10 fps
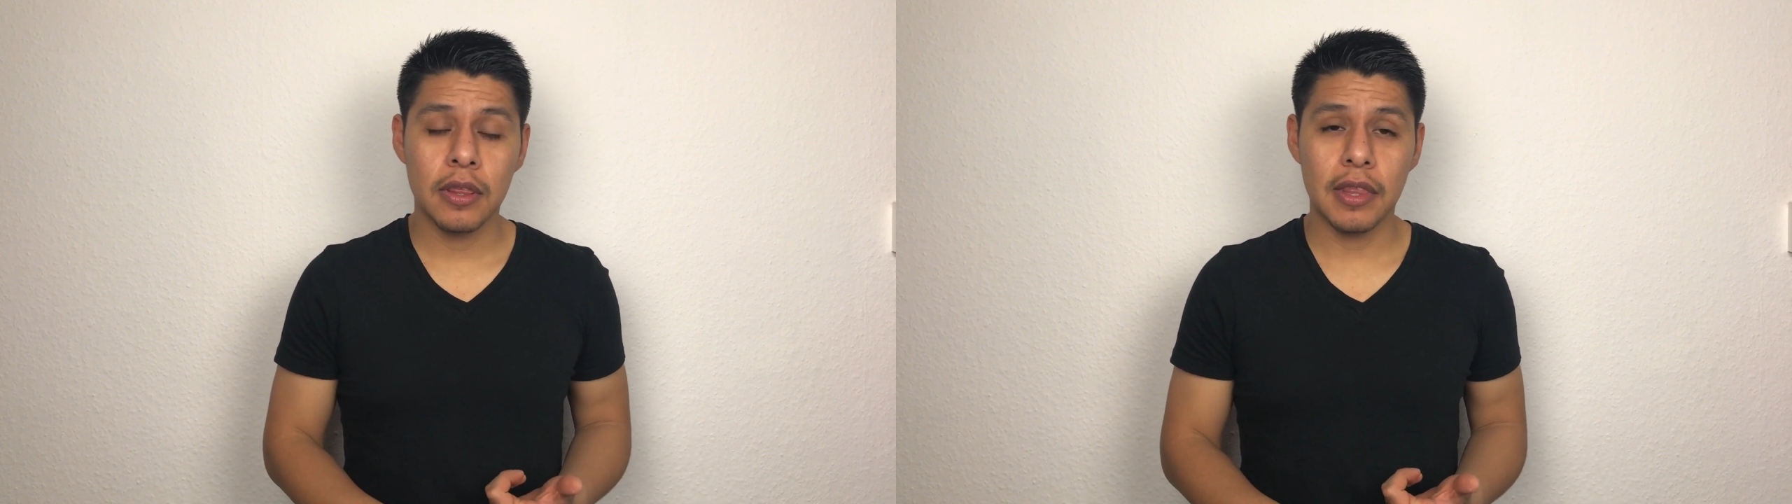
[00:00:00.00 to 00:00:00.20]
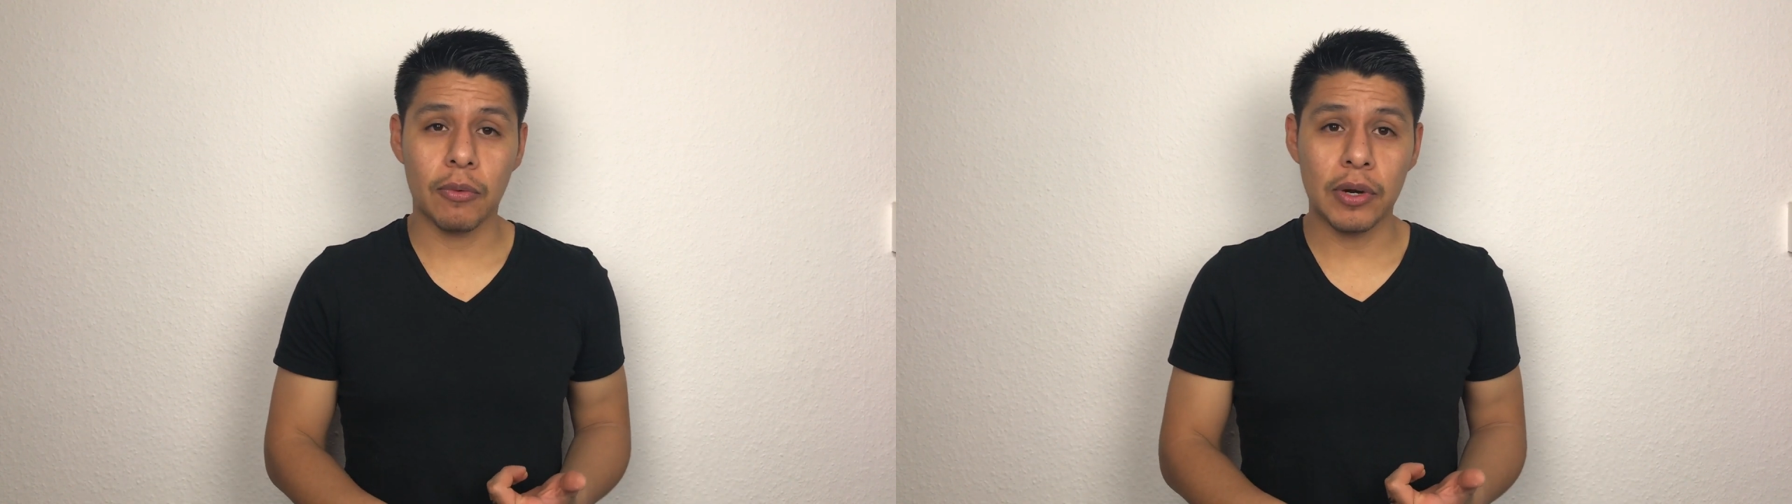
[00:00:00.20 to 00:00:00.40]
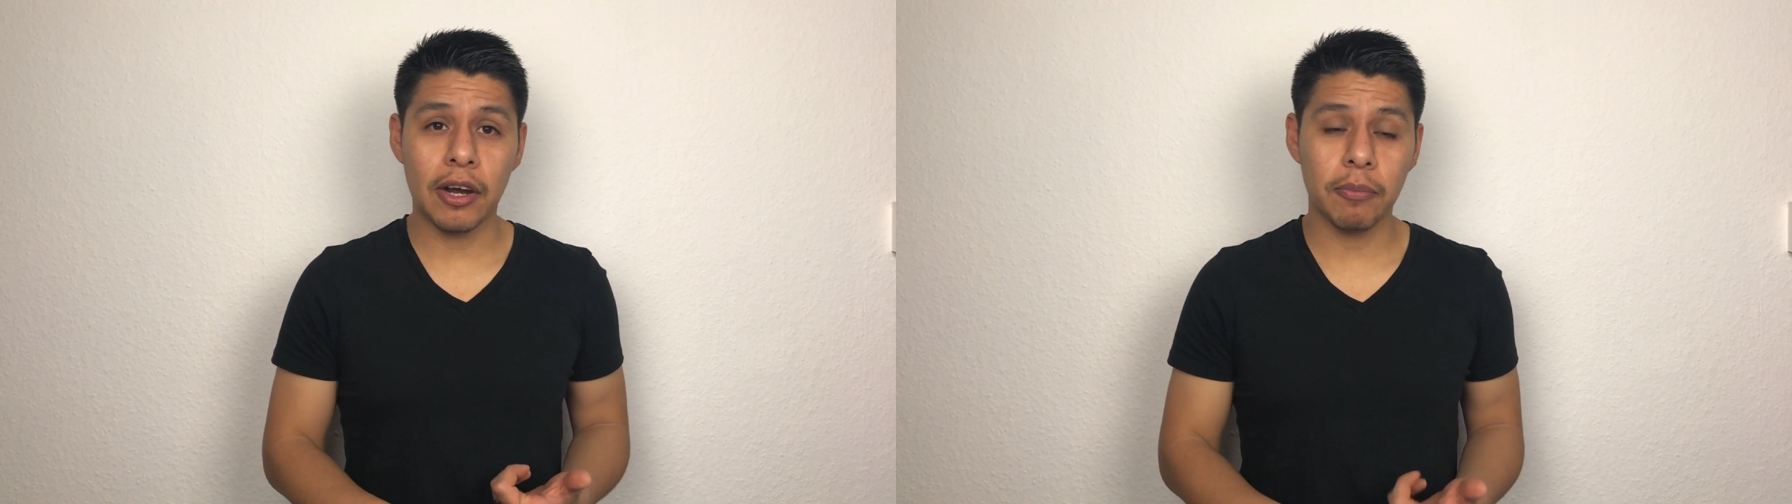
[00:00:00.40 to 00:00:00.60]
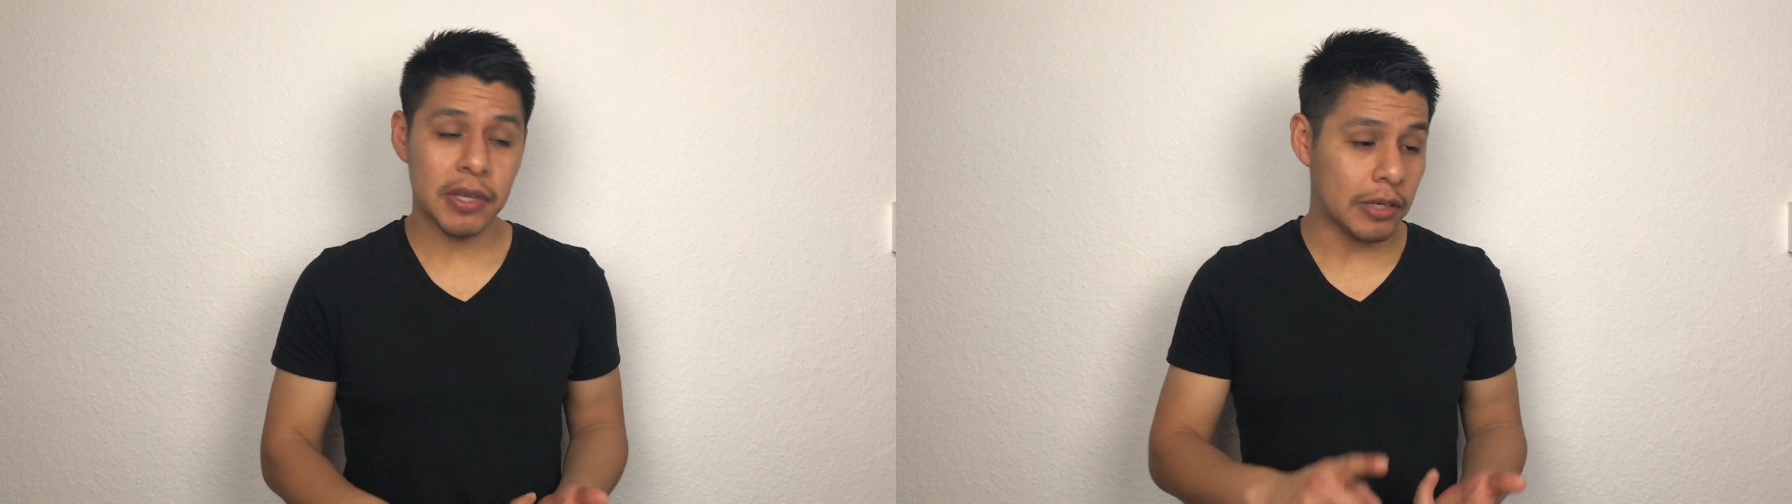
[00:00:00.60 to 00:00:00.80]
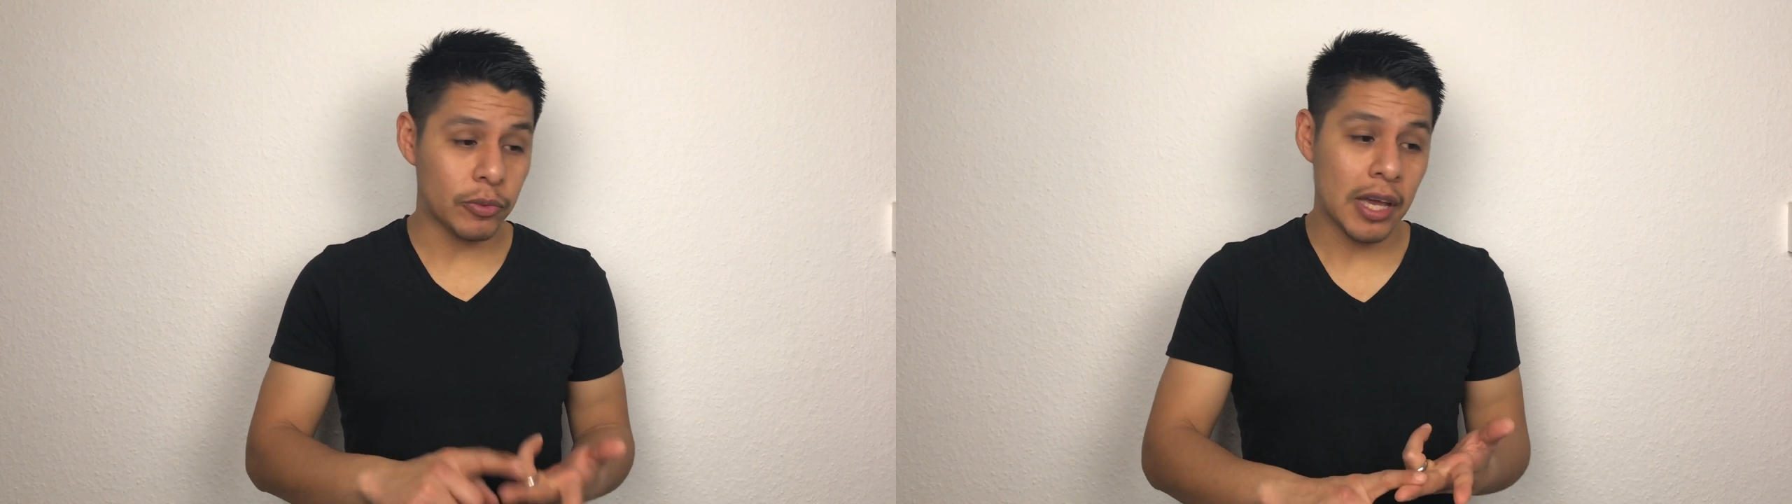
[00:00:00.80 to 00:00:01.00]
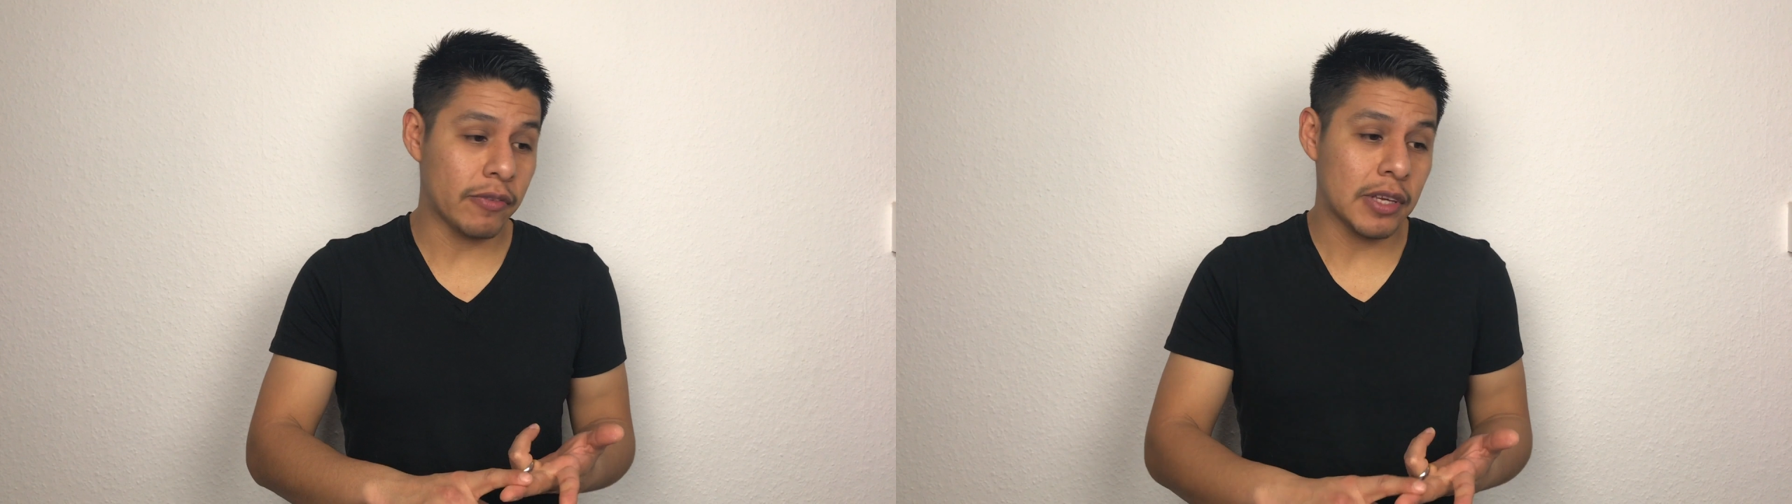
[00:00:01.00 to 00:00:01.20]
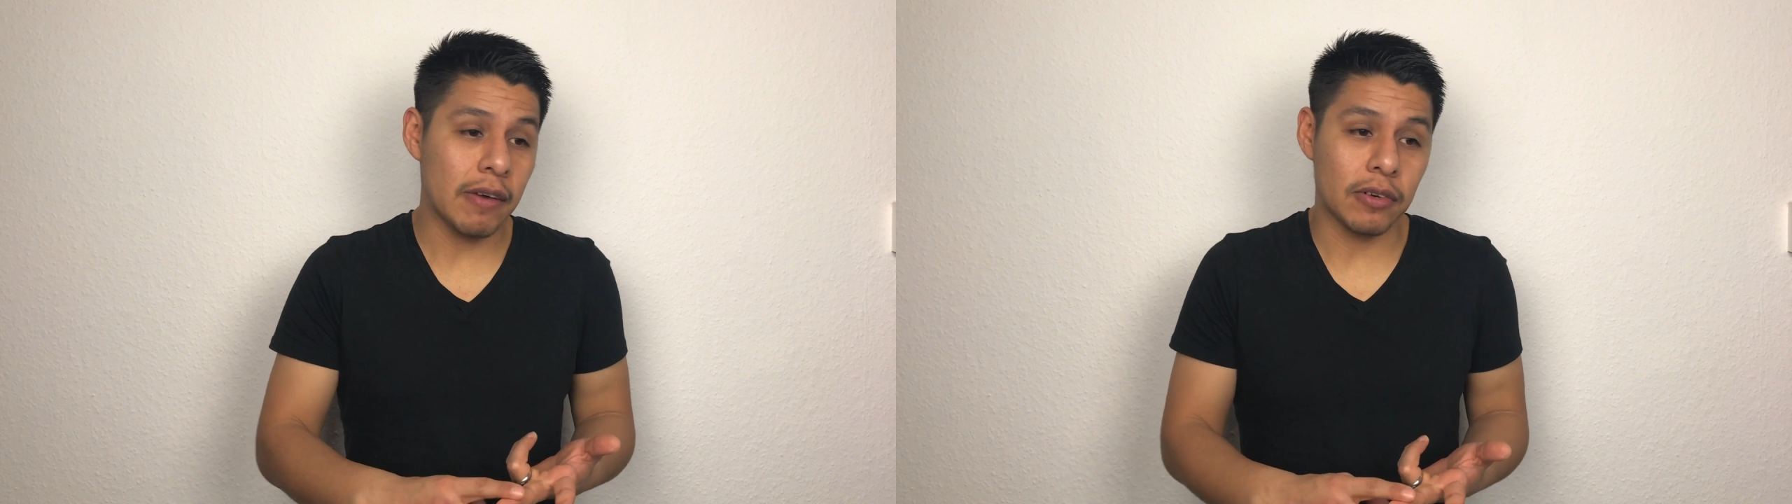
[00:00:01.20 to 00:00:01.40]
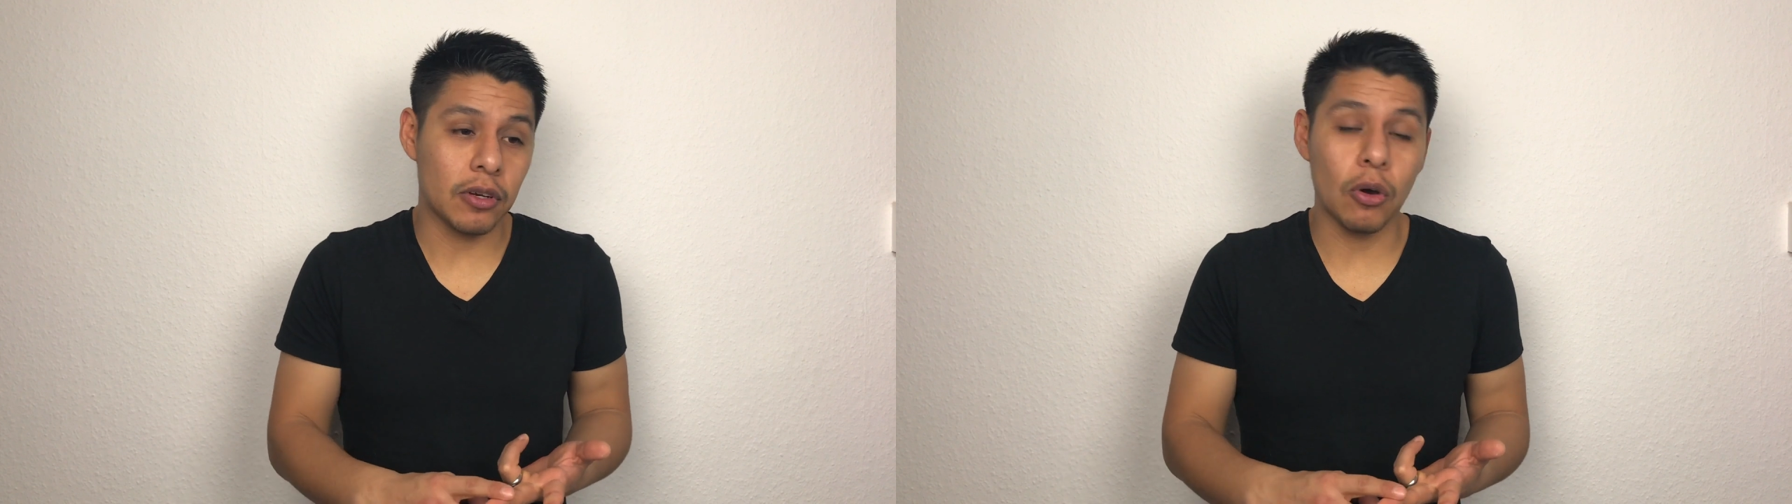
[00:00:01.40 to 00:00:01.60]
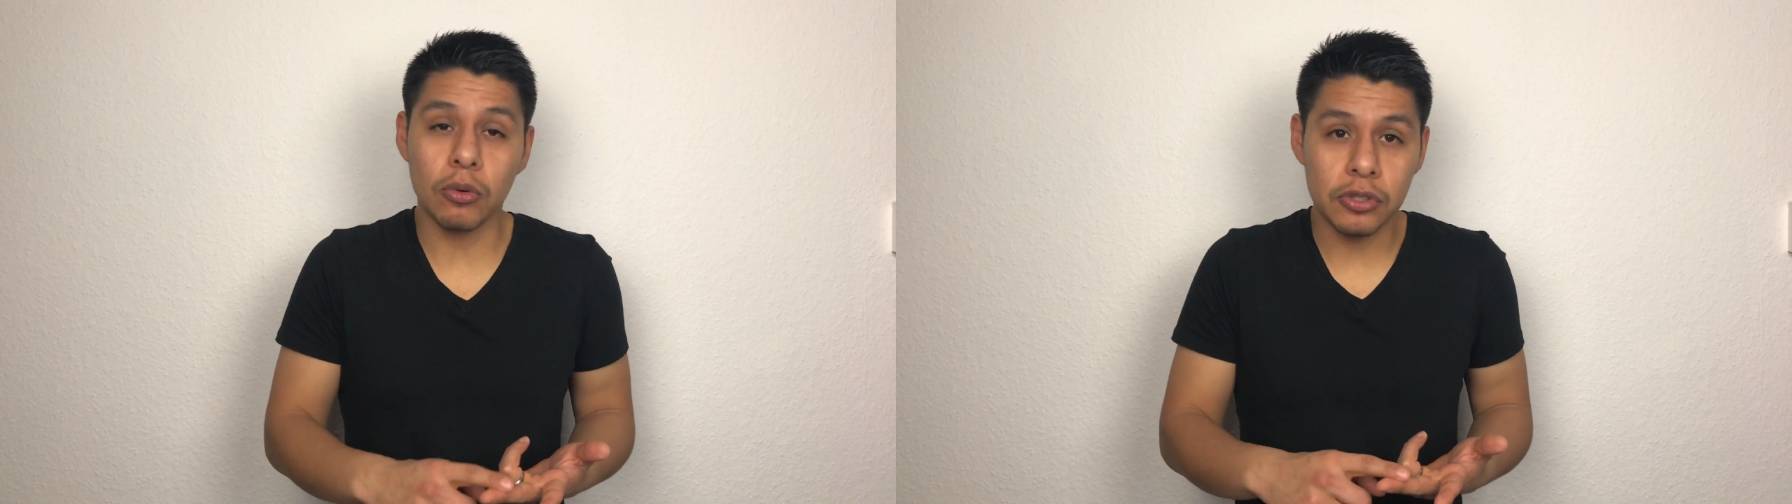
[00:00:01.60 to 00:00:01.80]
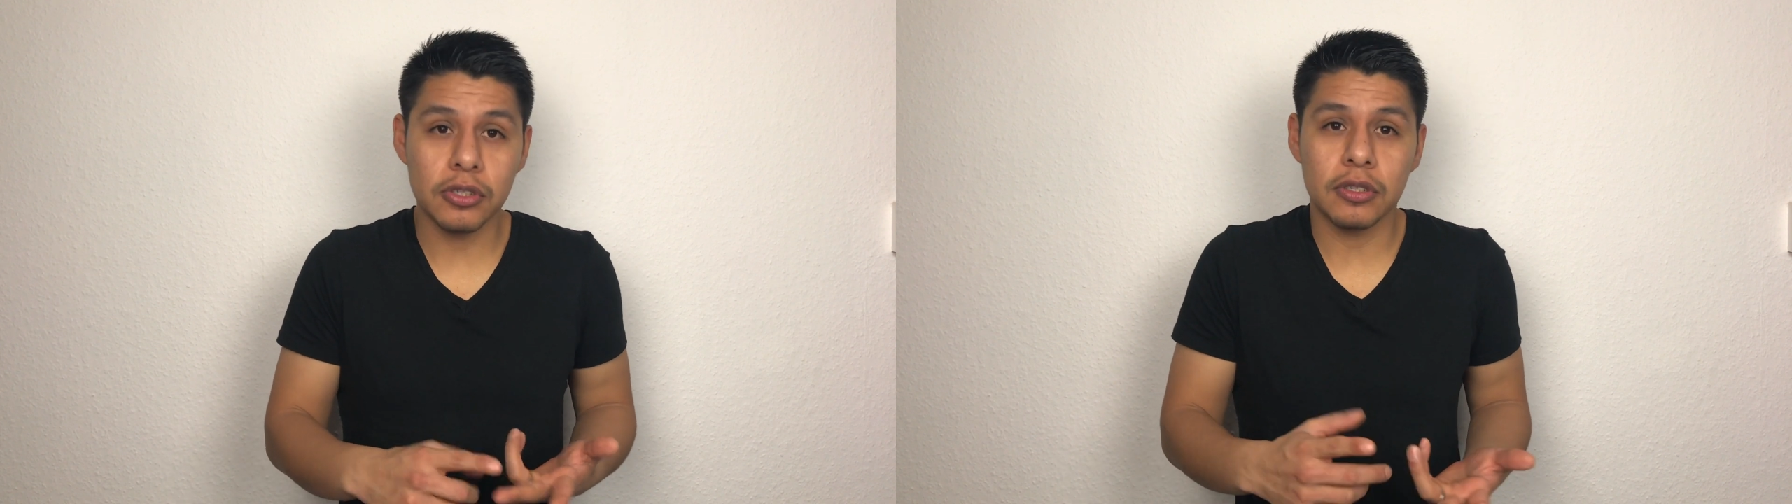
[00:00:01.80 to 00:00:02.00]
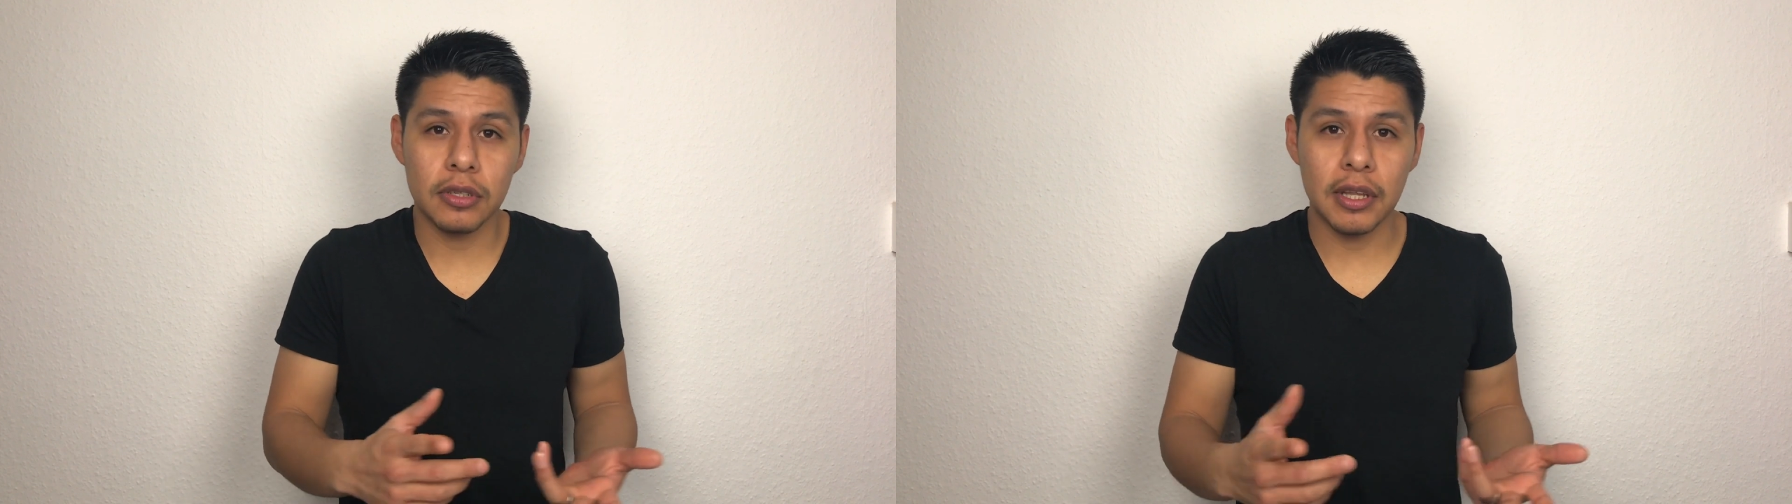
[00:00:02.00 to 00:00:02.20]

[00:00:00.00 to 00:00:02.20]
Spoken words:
that we're helping, and we have to have a coach